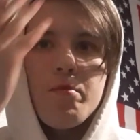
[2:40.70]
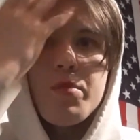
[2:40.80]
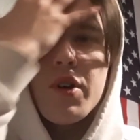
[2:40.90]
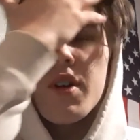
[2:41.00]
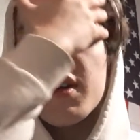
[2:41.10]

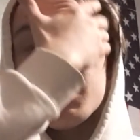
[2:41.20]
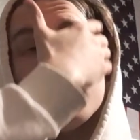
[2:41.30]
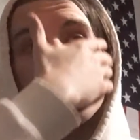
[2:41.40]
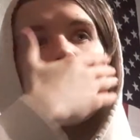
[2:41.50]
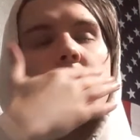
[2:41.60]
but
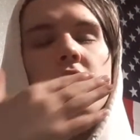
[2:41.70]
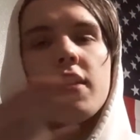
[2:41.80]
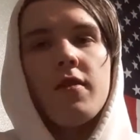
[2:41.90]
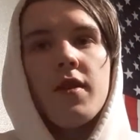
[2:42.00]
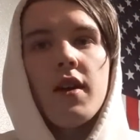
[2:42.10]
you
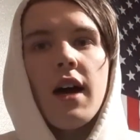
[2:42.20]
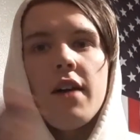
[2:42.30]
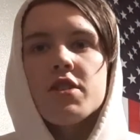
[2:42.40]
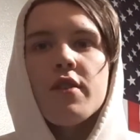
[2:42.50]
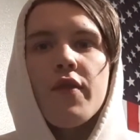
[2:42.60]
know,
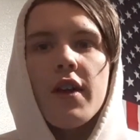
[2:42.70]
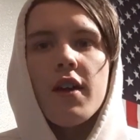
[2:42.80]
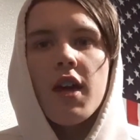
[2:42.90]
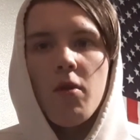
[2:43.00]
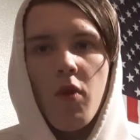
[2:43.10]
how do you think
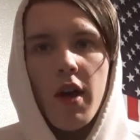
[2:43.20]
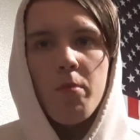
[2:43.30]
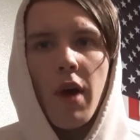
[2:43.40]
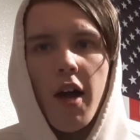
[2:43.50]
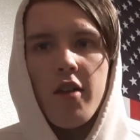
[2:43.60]
he will
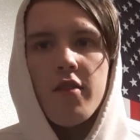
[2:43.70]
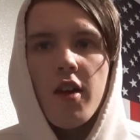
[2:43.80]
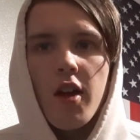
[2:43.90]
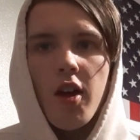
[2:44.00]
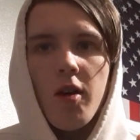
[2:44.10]
impact
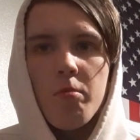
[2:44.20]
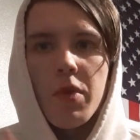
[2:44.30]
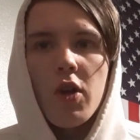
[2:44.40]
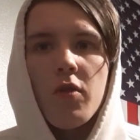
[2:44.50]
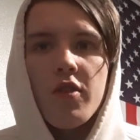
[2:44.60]

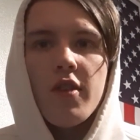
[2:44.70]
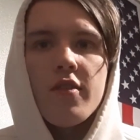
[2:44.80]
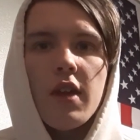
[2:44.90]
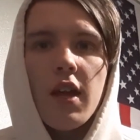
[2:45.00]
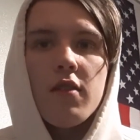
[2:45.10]
Blues this
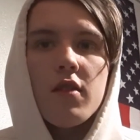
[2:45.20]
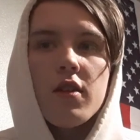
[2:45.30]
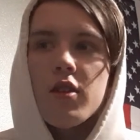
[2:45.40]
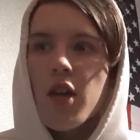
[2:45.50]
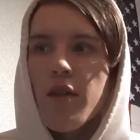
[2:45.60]

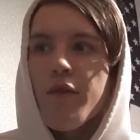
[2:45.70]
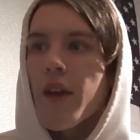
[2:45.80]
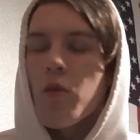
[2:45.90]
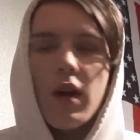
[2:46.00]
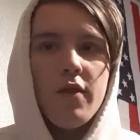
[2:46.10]
season? Do you
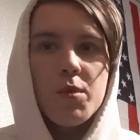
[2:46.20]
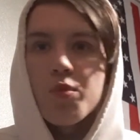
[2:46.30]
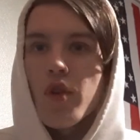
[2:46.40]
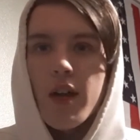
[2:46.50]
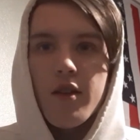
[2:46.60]
think we'll have a
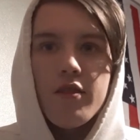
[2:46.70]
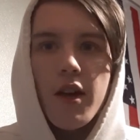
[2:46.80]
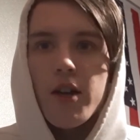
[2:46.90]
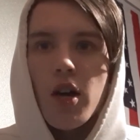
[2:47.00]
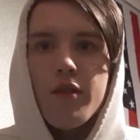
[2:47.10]
brilliant
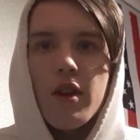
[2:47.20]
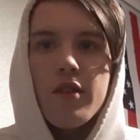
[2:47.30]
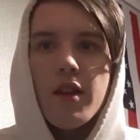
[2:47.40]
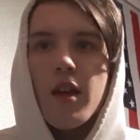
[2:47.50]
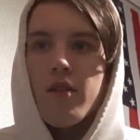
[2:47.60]
second half to the
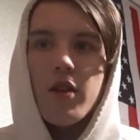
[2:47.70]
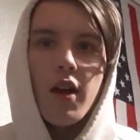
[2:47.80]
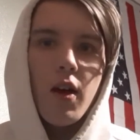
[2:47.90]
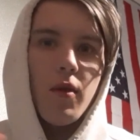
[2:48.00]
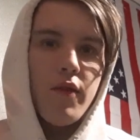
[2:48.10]
season
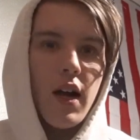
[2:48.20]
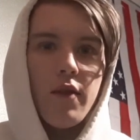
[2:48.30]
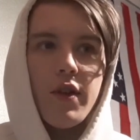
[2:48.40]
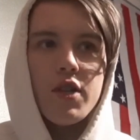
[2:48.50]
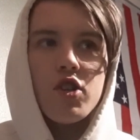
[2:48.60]
with
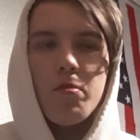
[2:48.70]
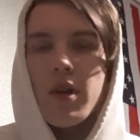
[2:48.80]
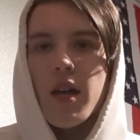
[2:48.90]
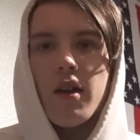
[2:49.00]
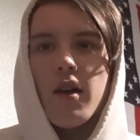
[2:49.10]
Halilovic coming
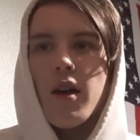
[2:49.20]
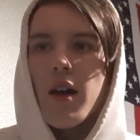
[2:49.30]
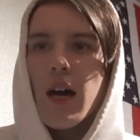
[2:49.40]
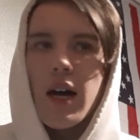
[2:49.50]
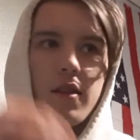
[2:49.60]
in?
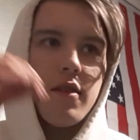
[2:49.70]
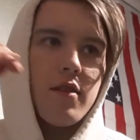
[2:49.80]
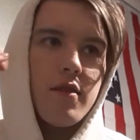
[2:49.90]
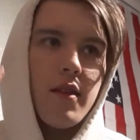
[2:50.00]
And